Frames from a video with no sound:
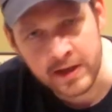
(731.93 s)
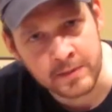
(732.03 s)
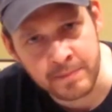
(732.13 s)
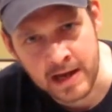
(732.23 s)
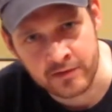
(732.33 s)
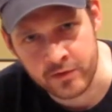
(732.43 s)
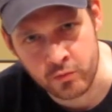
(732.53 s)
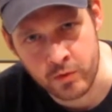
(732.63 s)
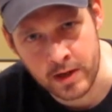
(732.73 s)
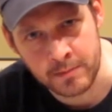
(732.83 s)
take it past the
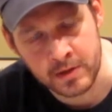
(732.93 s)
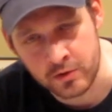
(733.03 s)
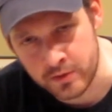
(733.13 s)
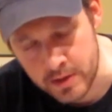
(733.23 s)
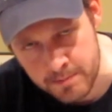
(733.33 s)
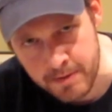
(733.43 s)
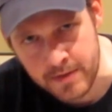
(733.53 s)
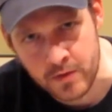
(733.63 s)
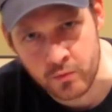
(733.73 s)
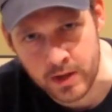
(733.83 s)
ring, because then you
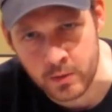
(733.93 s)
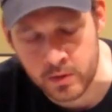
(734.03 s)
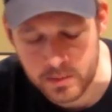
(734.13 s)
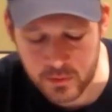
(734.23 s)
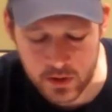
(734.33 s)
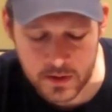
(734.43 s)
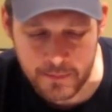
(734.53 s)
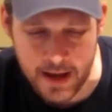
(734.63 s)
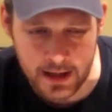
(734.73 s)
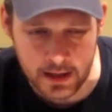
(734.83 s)
bend the ring when you're putting it
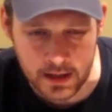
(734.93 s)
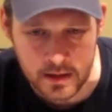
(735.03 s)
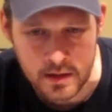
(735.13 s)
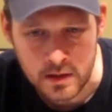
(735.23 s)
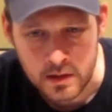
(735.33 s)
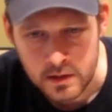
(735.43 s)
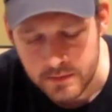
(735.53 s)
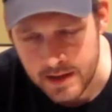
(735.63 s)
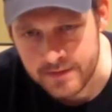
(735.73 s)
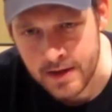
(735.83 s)
back in.
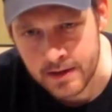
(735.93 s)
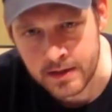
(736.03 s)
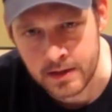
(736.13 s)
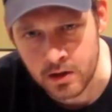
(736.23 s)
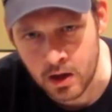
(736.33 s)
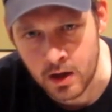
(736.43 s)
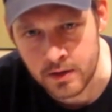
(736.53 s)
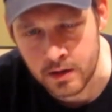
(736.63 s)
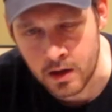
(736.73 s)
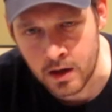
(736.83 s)
That's etiquette
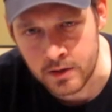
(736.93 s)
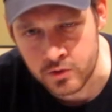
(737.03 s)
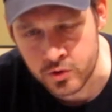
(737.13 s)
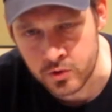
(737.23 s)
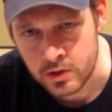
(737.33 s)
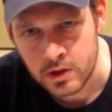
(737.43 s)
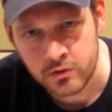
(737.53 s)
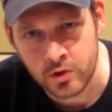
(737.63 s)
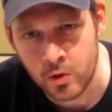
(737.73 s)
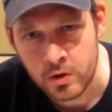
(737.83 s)
on shoot.
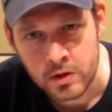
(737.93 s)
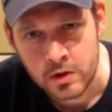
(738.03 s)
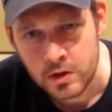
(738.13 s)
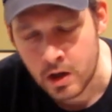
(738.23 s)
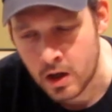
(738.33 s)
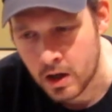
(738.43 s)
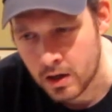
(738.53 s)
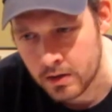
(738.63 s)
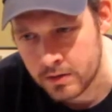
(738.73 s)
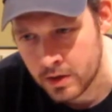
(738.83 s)
So,
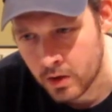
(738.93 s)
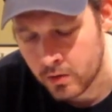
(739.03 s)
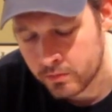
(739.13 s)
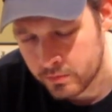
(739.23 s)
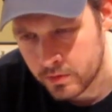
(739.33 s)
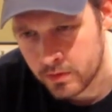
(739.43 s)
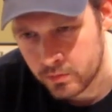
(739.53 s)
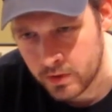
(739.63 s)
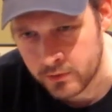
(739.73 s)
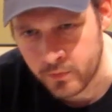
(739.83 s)

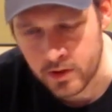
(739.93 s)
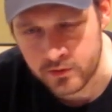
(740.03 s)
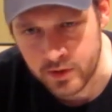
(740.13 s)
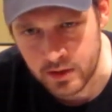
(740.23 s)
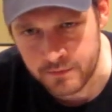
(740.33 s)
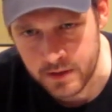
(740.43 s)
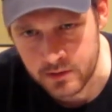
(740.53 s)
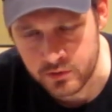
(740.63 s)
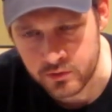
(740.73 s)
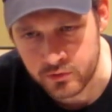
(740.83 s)
as far as cellophane
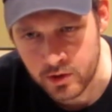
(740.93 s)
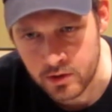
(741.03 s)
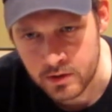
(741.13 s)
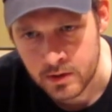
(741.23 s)
is concerned.